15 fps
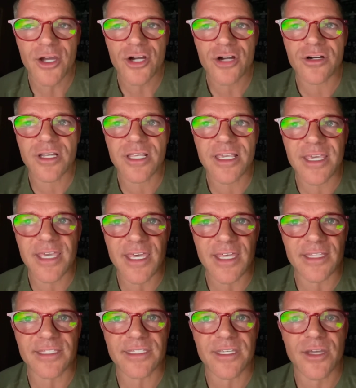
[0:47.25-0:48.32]
Her
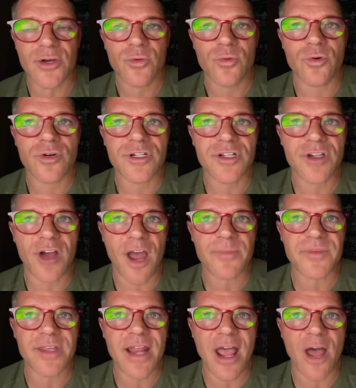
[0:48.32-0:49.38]
kids were
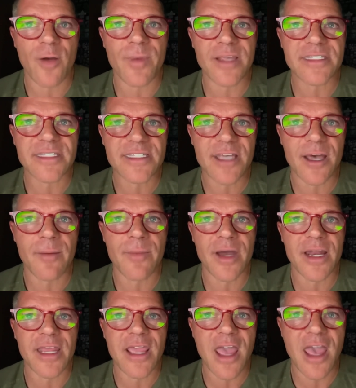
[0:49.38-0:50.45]
adopted out by
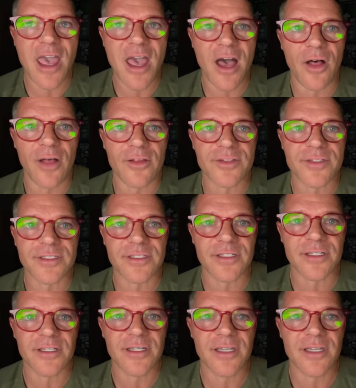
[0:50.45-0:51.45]
somebody else,